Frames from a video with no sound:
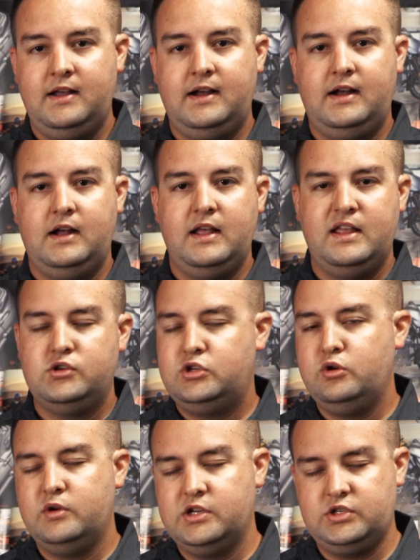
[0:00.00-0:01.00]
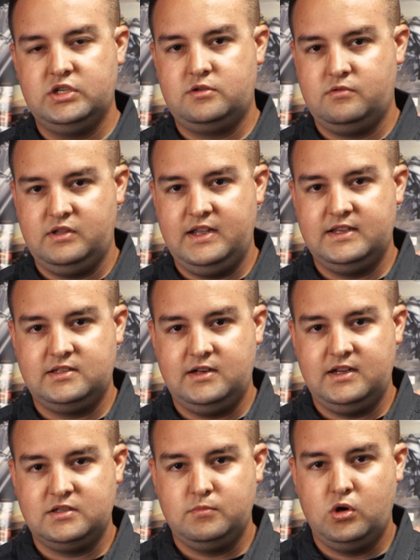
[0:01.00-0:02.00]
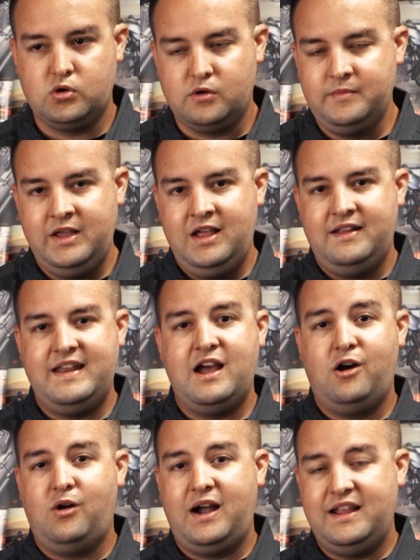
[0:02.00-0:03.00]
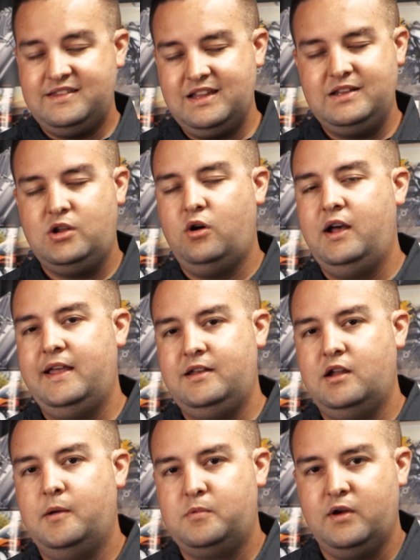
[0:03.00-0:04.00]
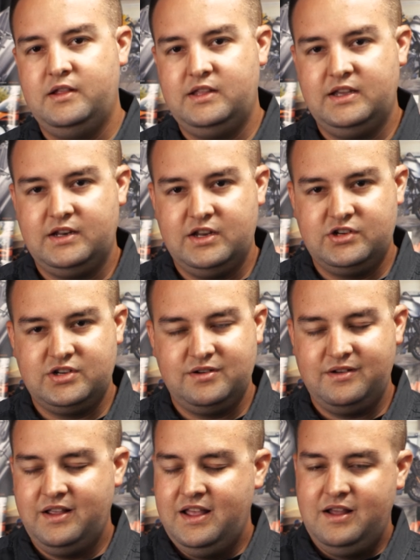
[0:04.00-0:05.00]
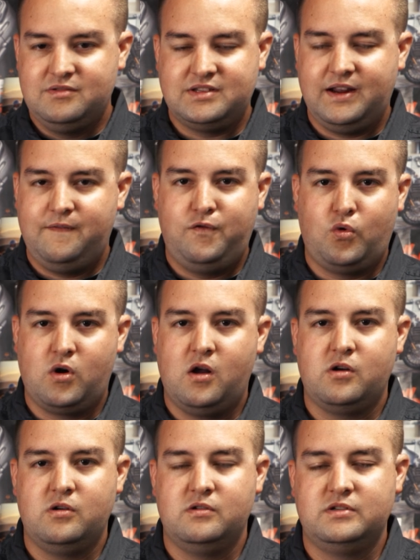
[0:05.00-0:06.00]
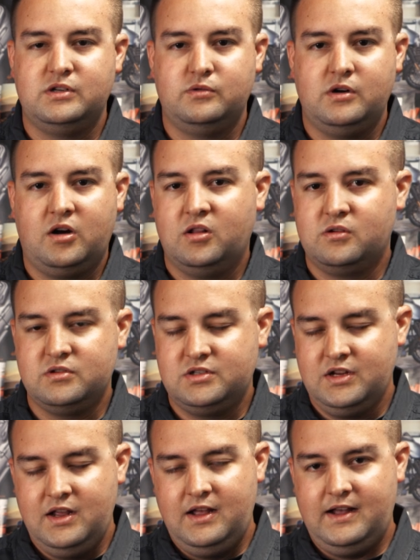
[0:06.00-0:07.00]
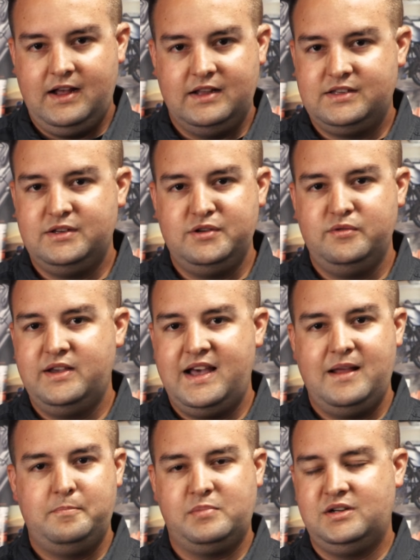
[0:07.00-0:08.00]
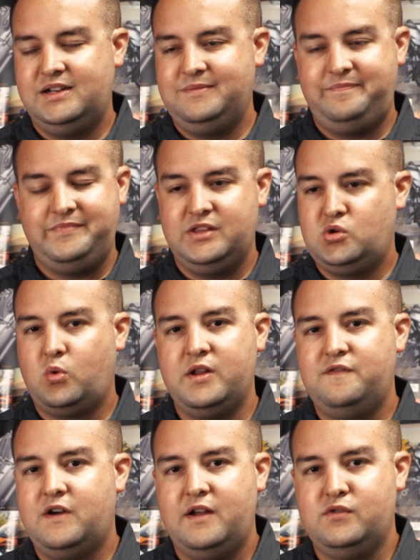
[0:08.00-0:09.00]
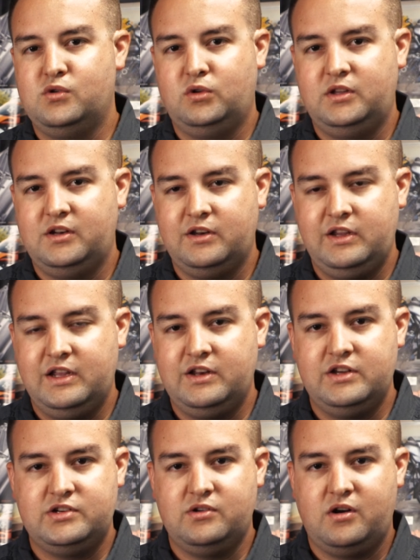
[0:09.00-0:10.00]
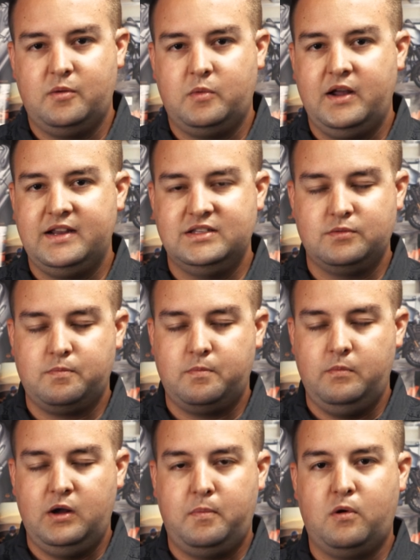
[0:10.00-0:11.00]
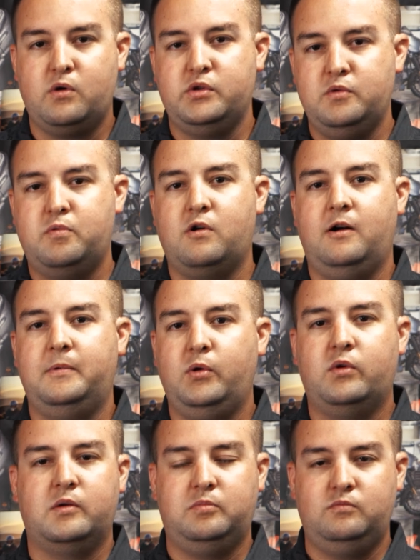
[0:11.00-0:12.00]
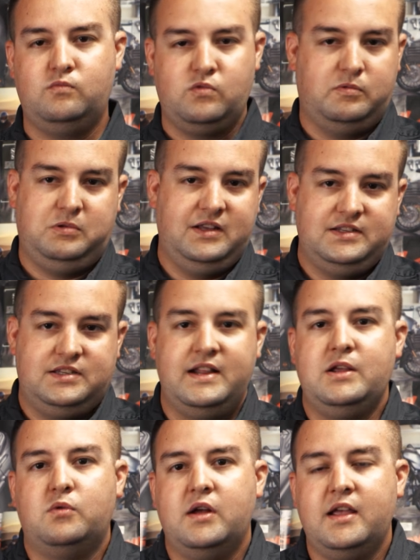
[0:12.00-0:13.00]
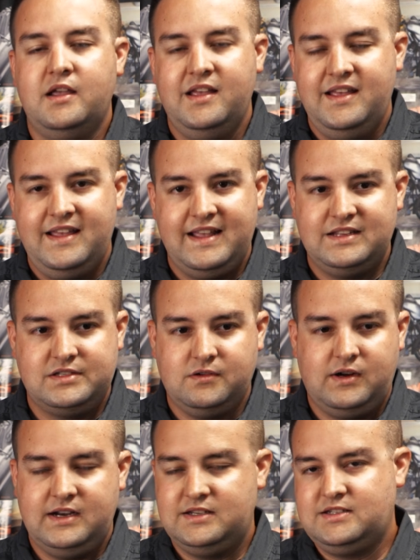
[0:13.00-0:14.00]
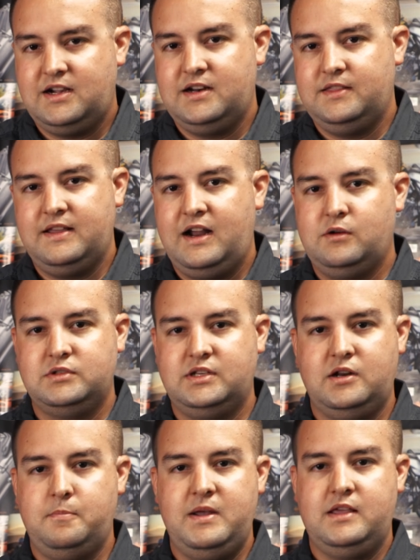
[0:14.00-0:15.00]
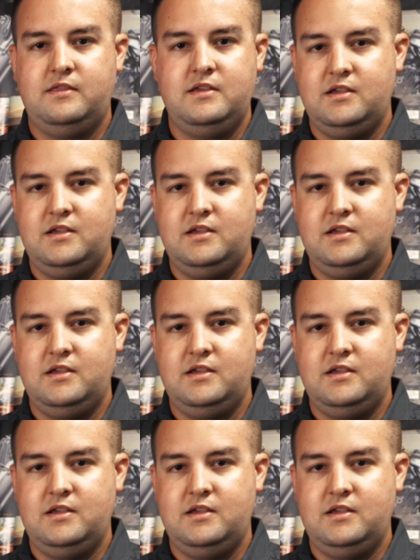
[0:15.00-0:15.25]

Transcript: and tune it just for the SNS motor. Now, I did go ahead and upgrade the ignition. It's like $400 or so to do that, but 25-year-old ignition on a bike is a part you probably want to replace anyway. And so I decided that I was going to make